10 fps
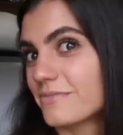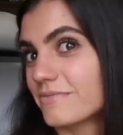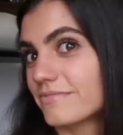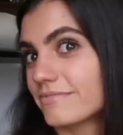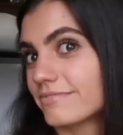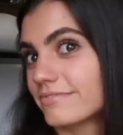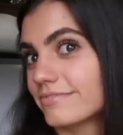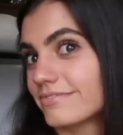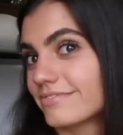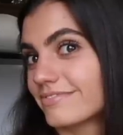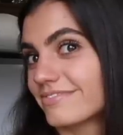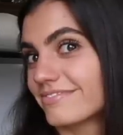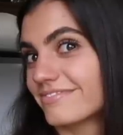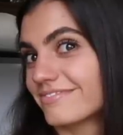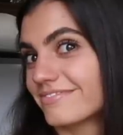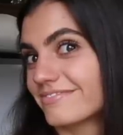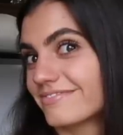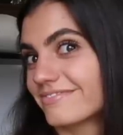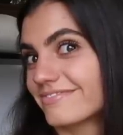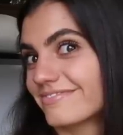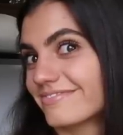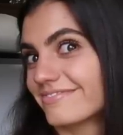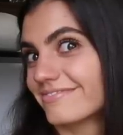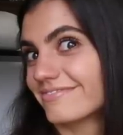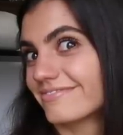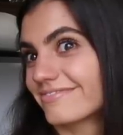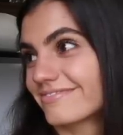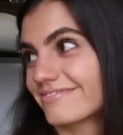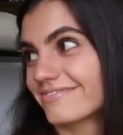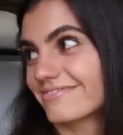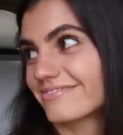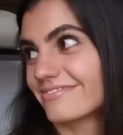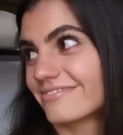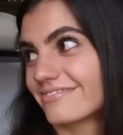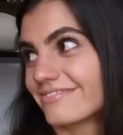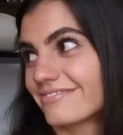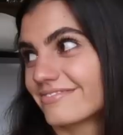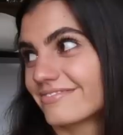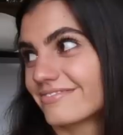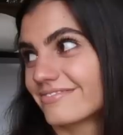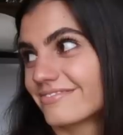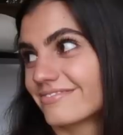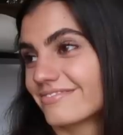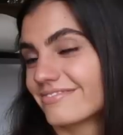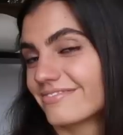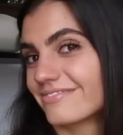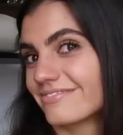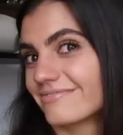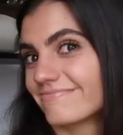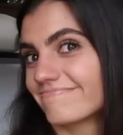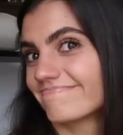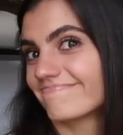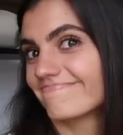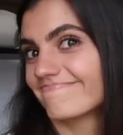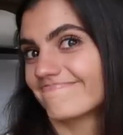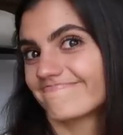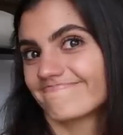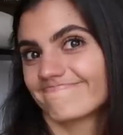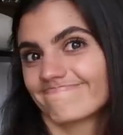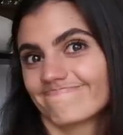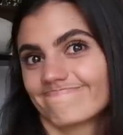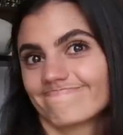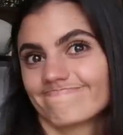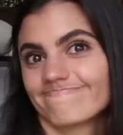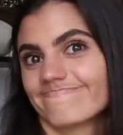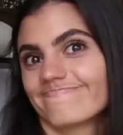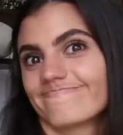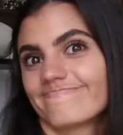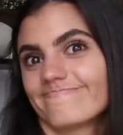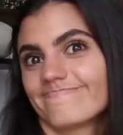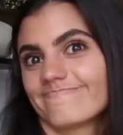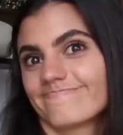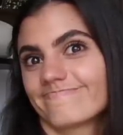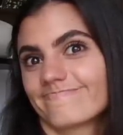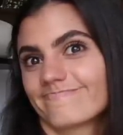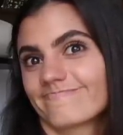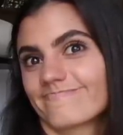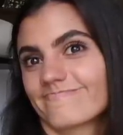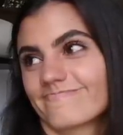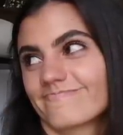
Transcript: This person isn't speaking.